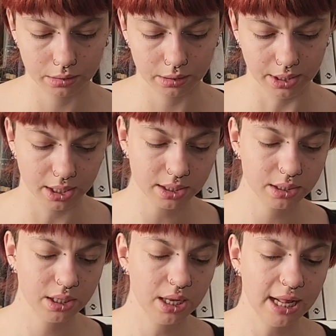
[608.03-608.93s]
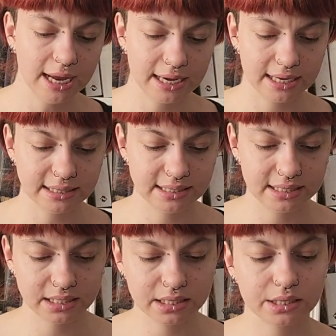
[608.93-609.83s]
yarn is
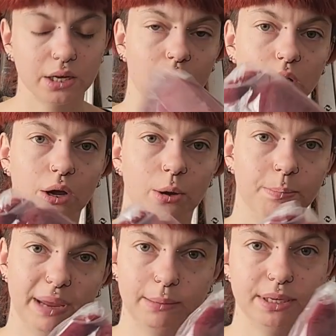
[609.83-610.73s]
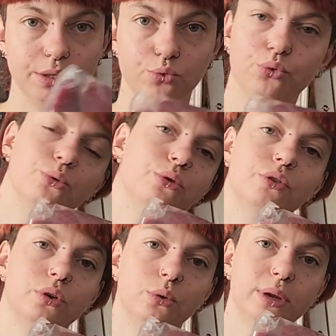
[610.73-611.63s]
this baby
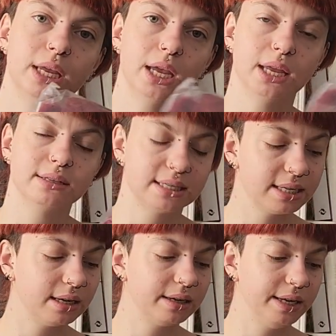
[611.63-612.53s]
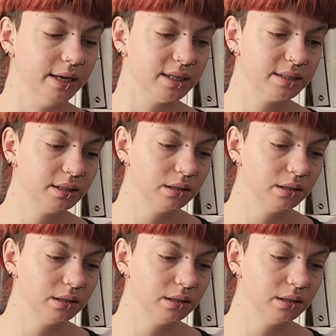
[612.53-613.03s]
suri and silk yarn.